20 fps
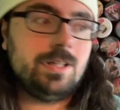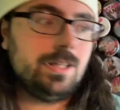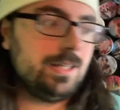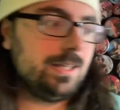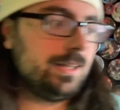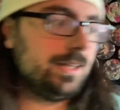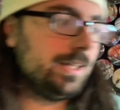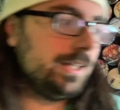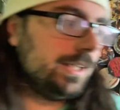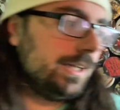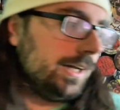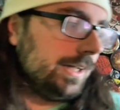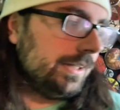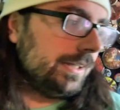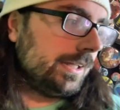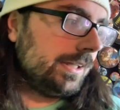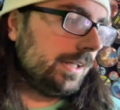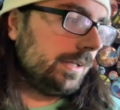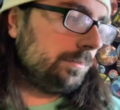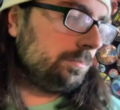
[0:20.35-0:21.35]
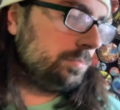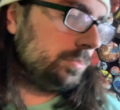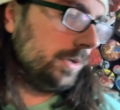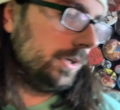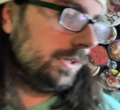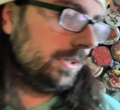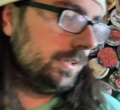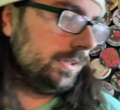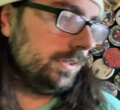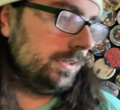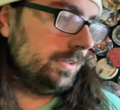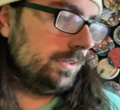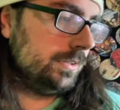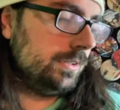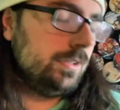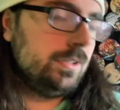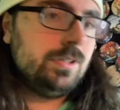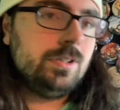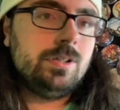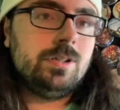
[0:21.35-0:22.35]
It's Leon's, I think, brother?
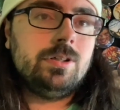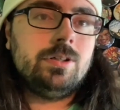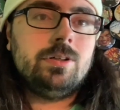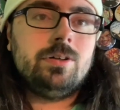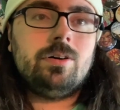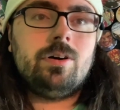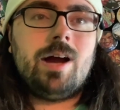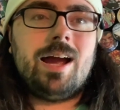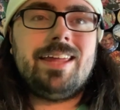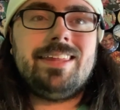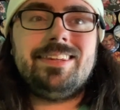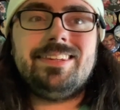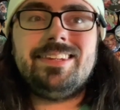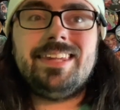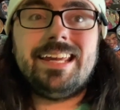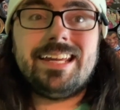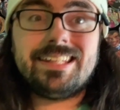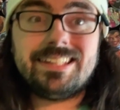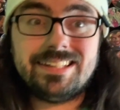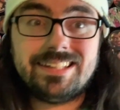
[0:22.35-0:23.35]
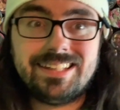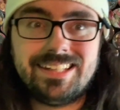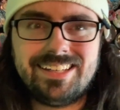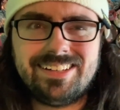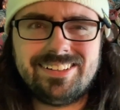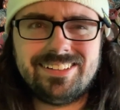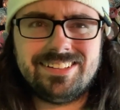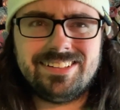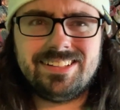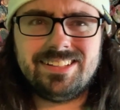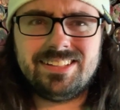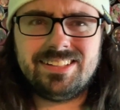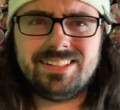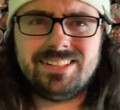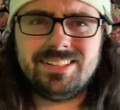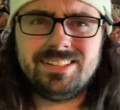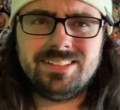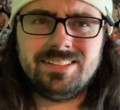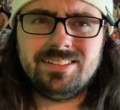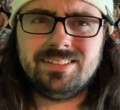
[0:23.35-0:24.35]
I think it's Leon's.
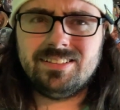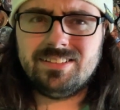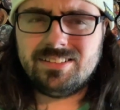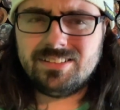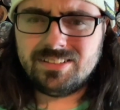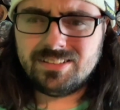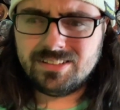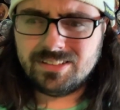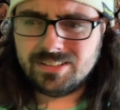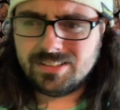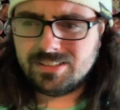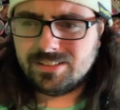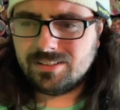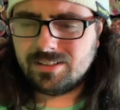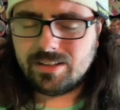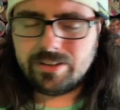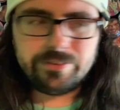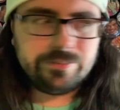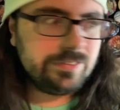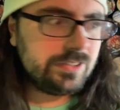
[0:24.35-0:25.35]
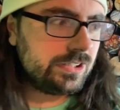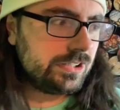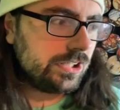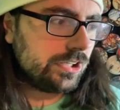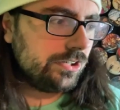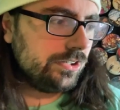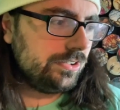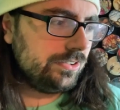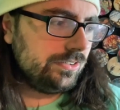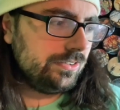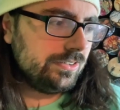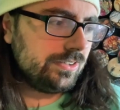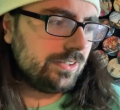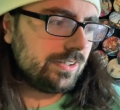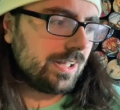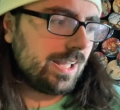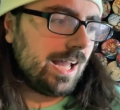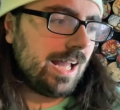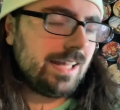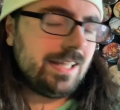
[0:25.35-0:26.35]
Is it the girls or the
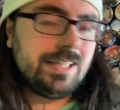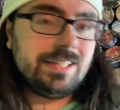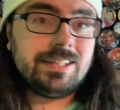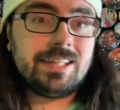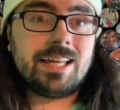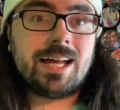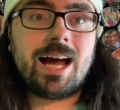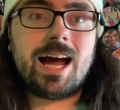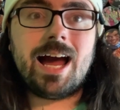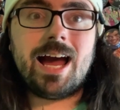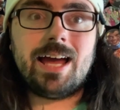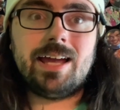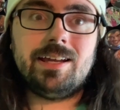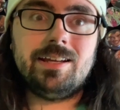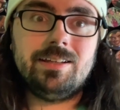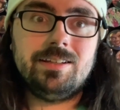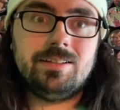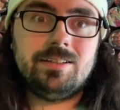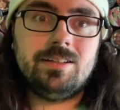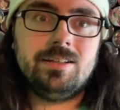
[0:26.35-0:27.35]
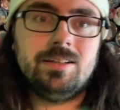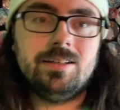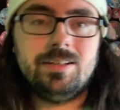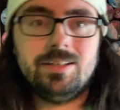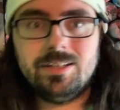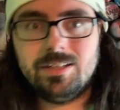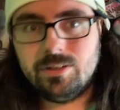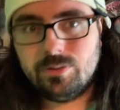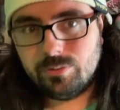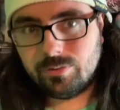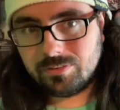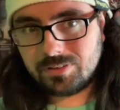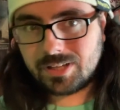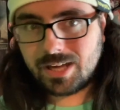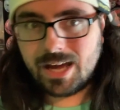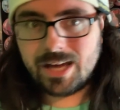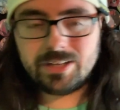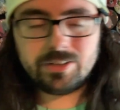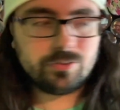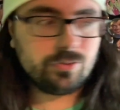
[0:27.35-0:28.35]
guy? I think it's the guy. Who is the
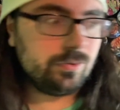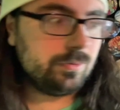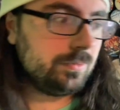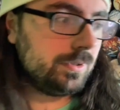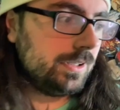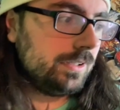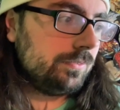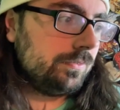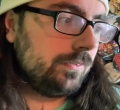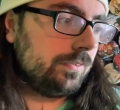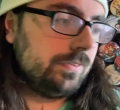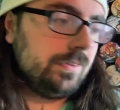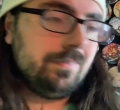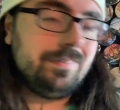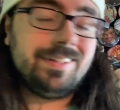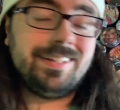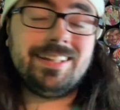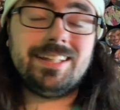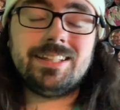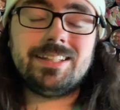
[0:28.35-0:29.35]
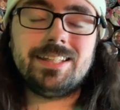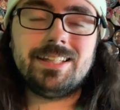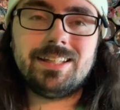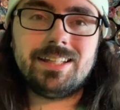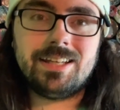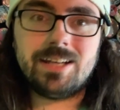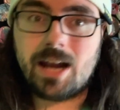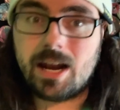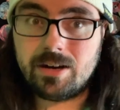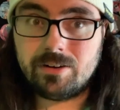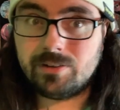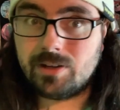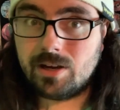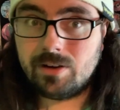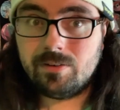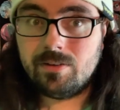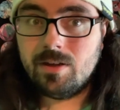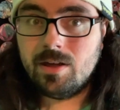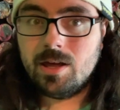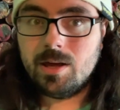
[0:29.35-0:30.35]
guy in the tournament? Well, if somebody else has said Leon, I don't know.
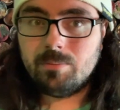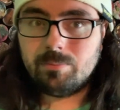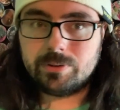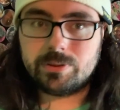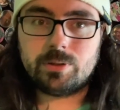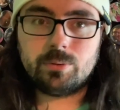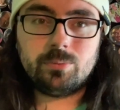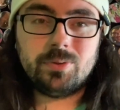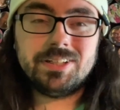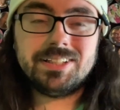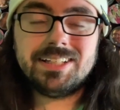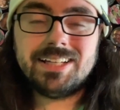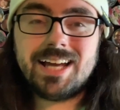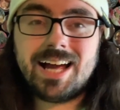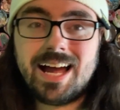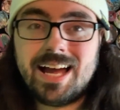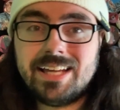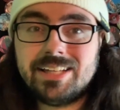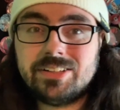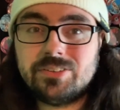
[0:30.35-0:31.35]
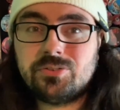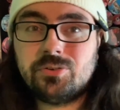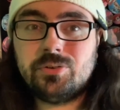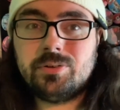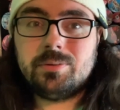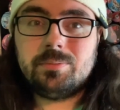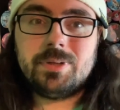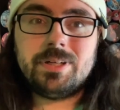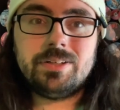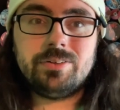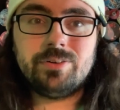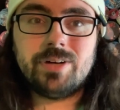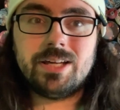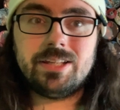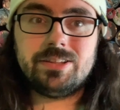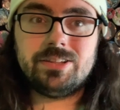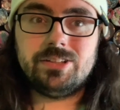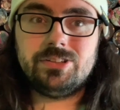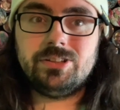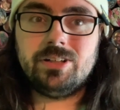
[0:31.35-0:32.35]
But the one guy in the tournament who
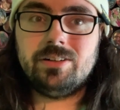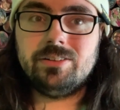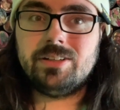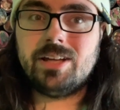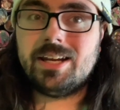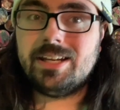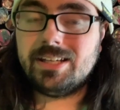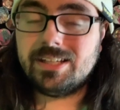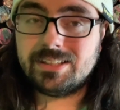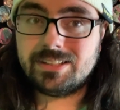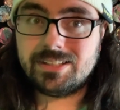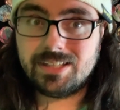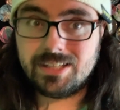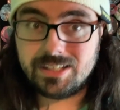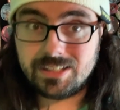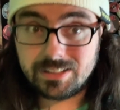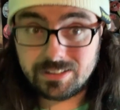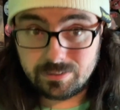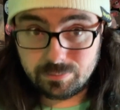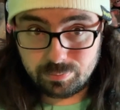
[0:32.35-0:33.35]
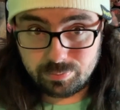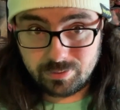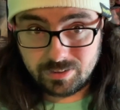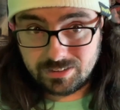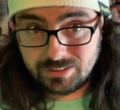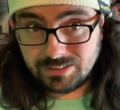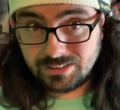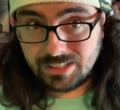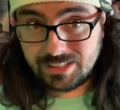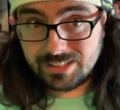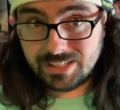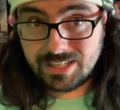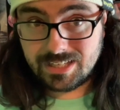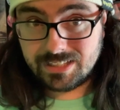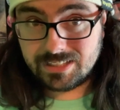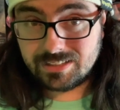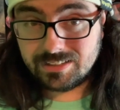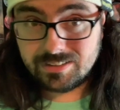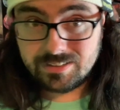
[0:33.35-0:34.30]
had the Charizard, I think it's his brother, I think?